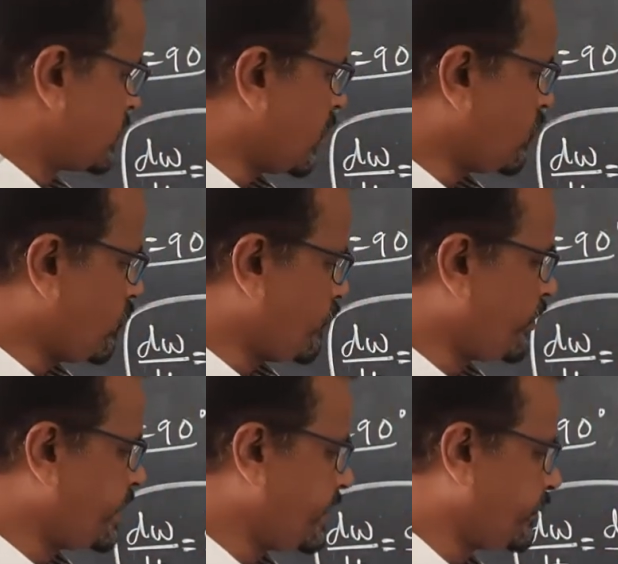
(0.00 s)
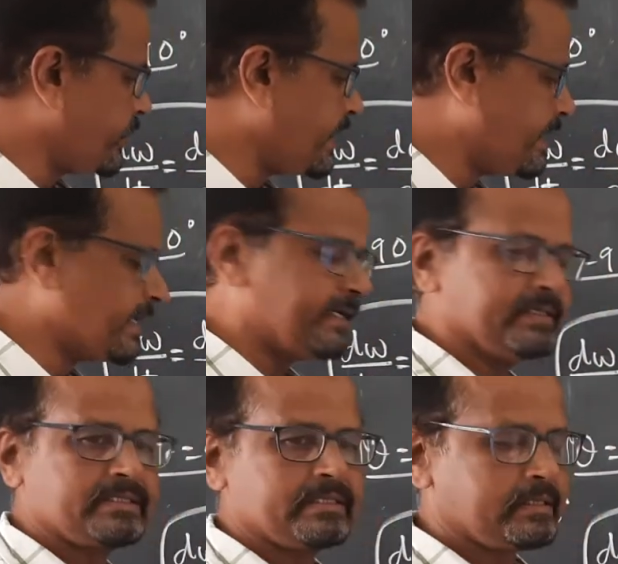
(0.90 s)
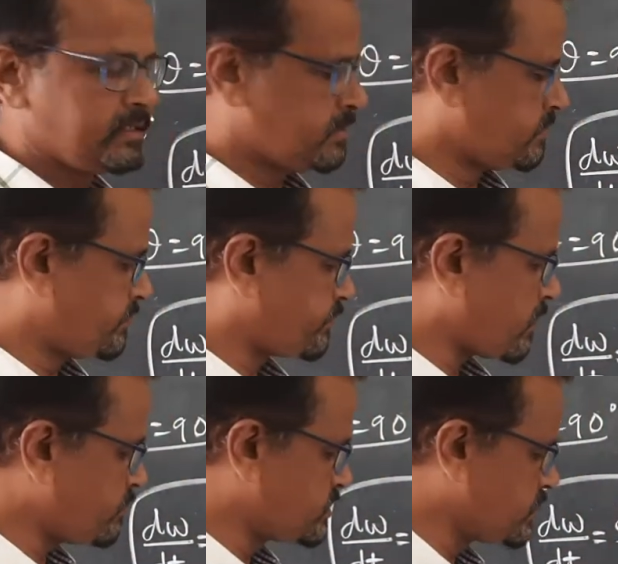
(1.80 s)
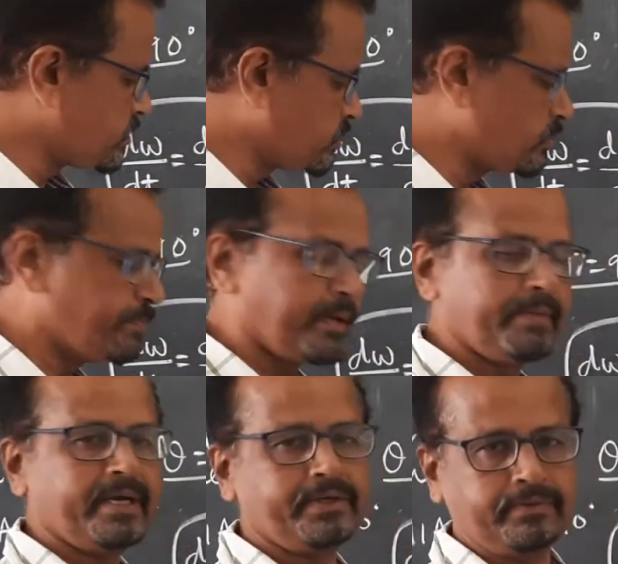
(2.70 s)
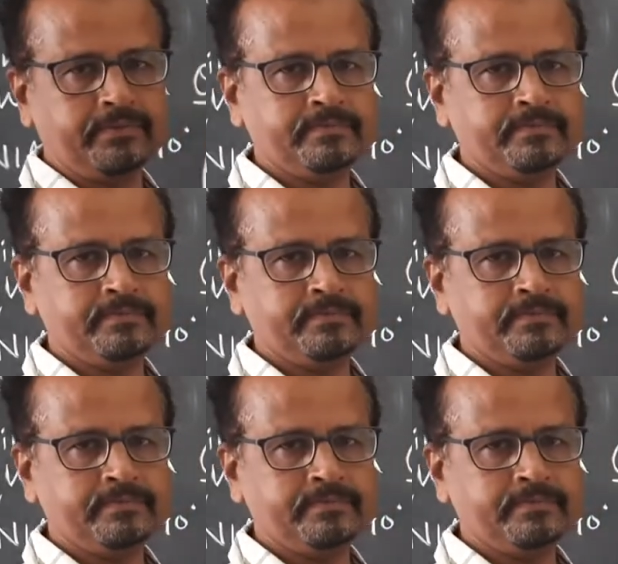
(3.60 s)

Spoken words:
Now we need to integrate this from 0 to pi by 2,